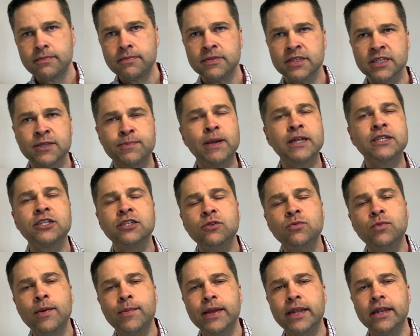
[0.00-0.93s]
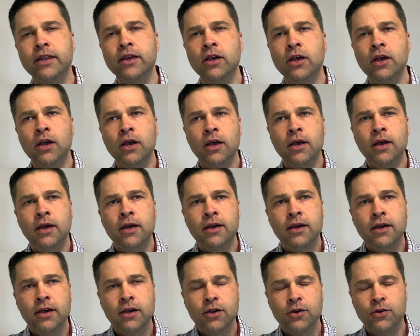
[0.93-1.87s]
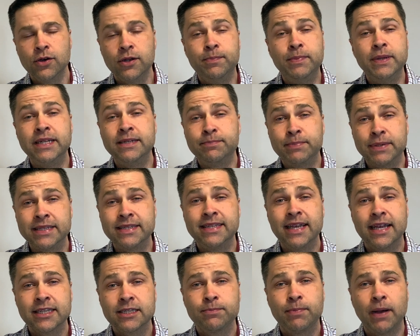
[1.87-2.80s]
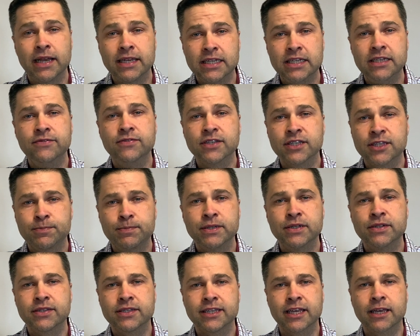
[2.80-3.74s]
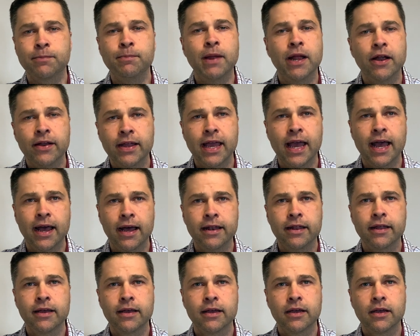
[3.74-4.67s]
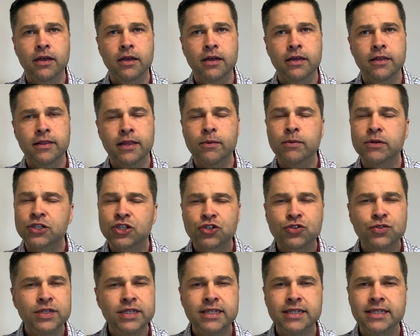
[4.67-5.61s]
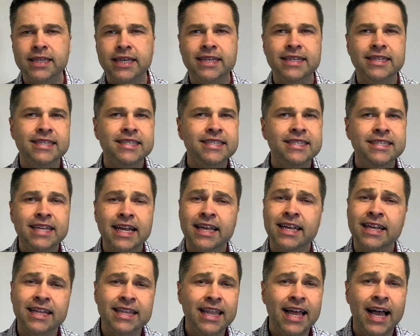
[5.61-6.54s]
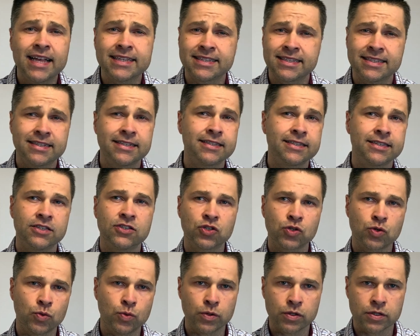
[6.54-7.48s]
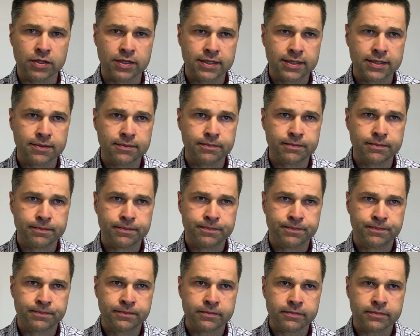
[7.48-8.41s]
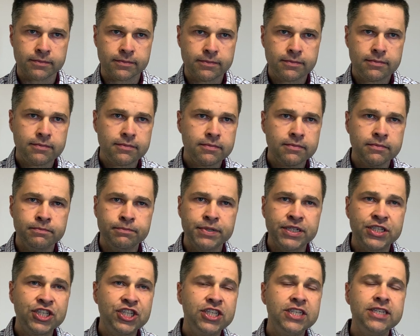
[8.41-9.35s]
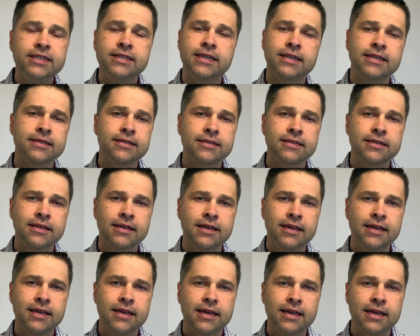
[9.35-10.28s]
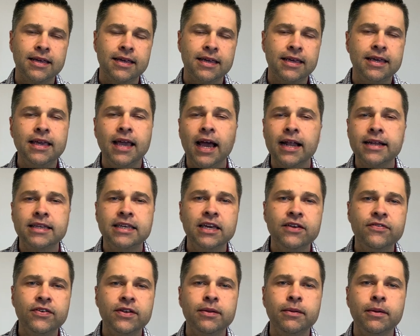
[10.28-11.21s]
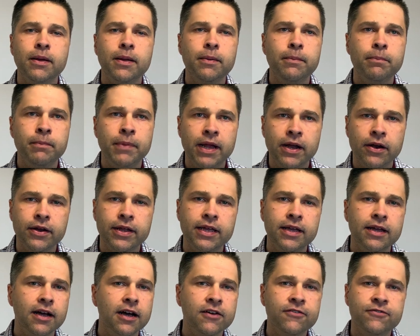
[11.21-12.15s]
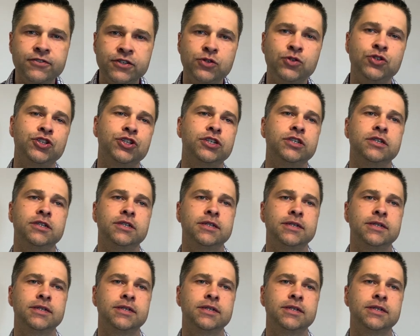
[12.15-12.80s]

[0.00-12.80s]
especially women who had been possessed by evil spirits like Mary had, they were treated like second-class citizens or worse. But Jesus, he had given Mary a future.